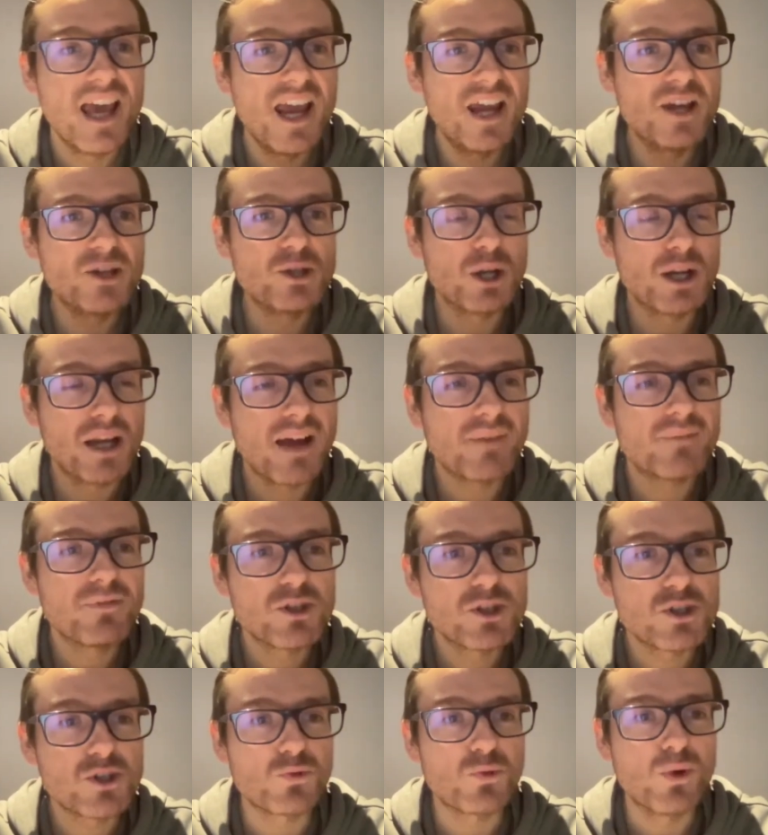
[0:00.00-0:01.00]
is you can have
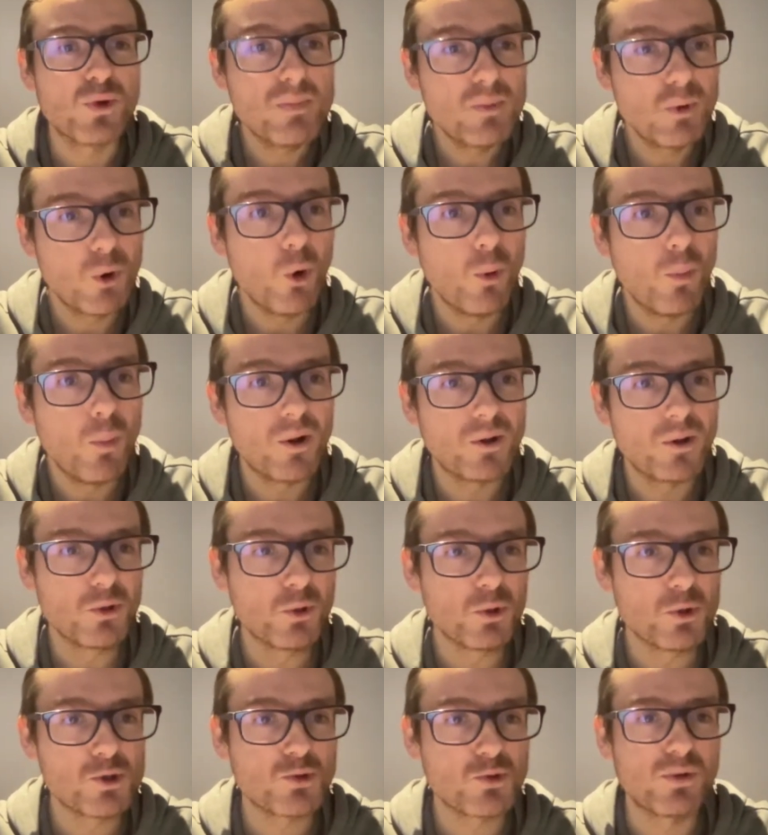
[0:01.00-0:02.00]
the script up on
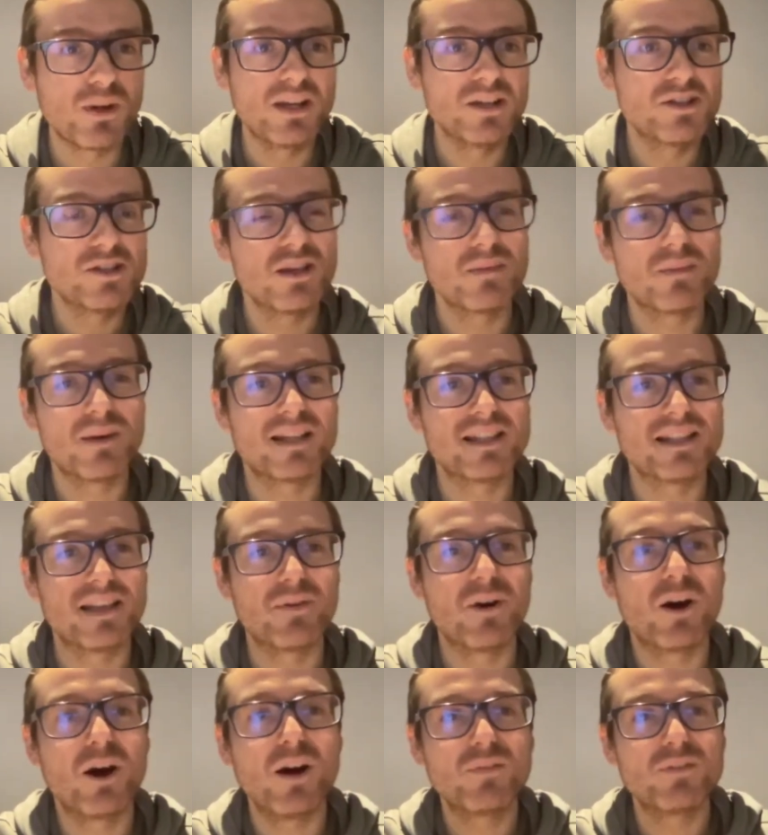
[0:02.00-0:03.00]
your screen. So you might
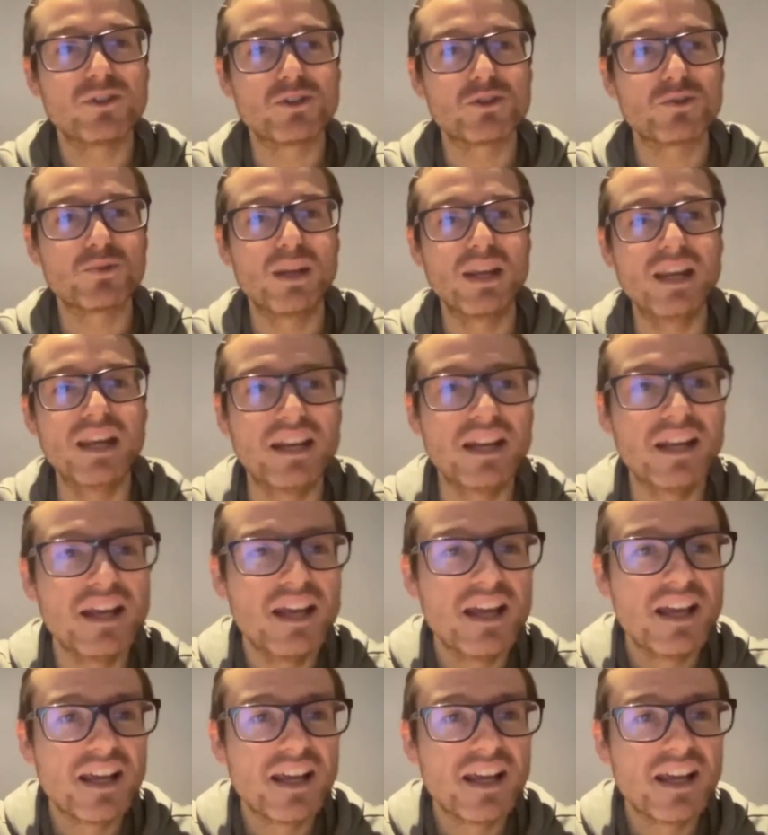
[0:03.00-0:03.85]
have half the screen